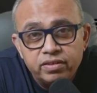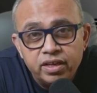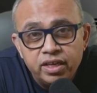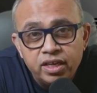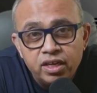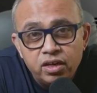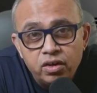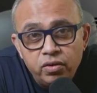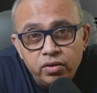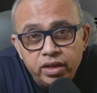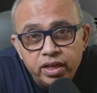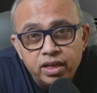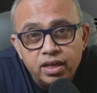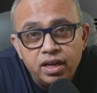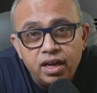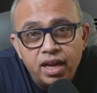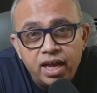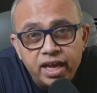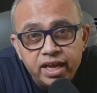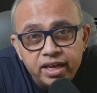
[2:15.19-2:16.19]
including a
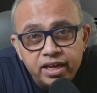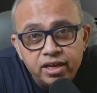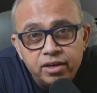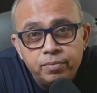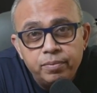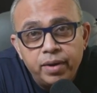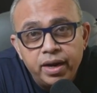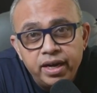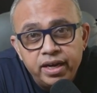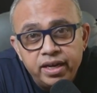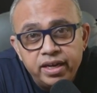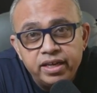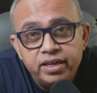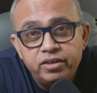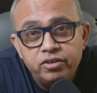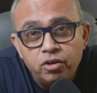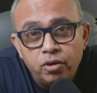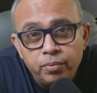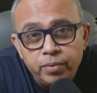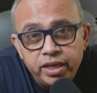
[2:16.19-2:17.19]
ligand binding
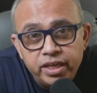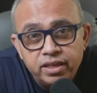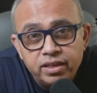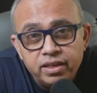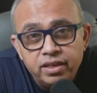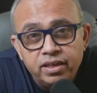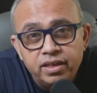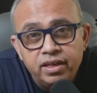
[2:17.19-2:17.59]
domain